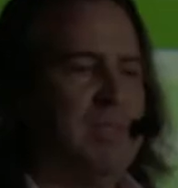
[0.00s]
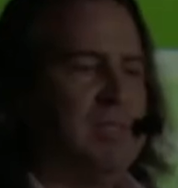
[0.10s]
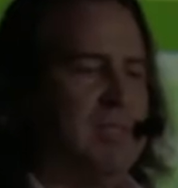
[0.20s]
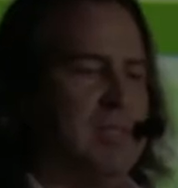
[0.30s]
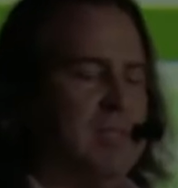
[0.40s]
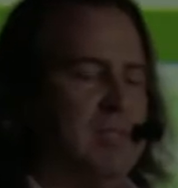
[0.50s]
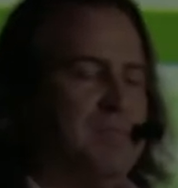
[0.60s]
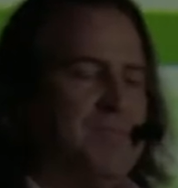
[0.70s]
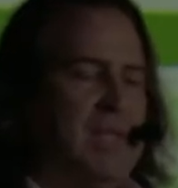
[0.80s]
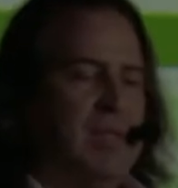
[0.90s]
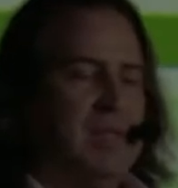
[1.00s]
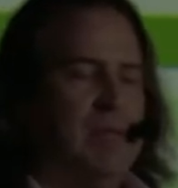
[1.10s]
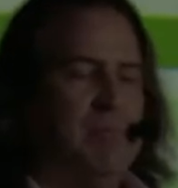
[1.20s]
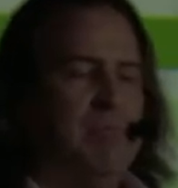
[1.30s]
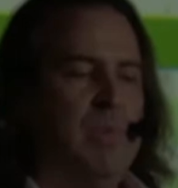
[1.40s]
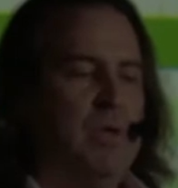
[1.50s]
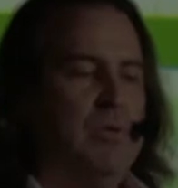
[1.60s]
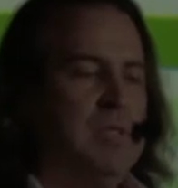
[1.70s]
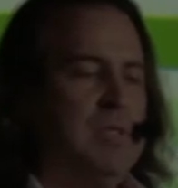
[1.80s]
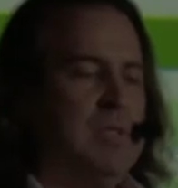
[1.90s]
but this is the, the
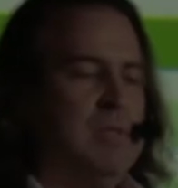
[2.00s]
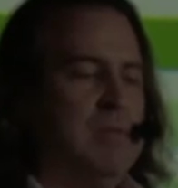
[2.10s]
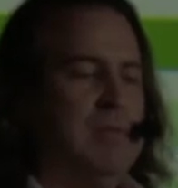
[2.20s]
most